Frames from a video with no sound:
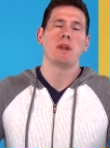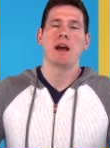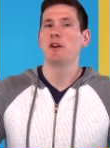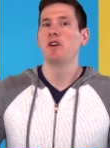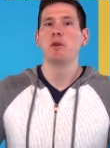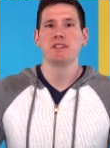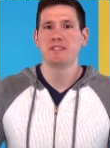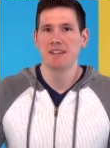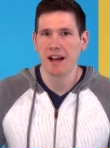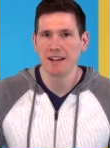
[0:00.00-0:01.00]
I don't know what the
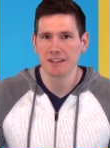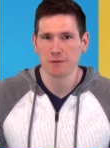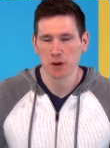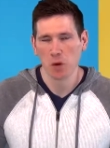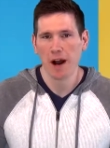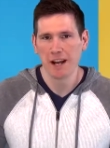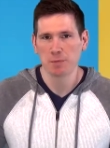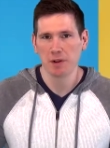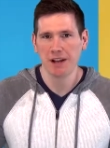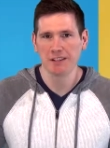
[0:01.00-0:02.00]
sign is for Quiet
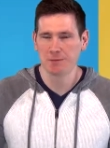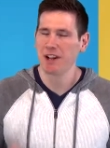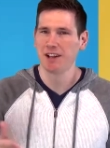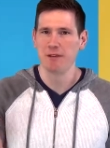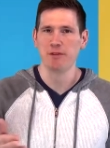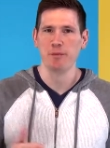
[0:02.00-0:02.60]
Place, but I love the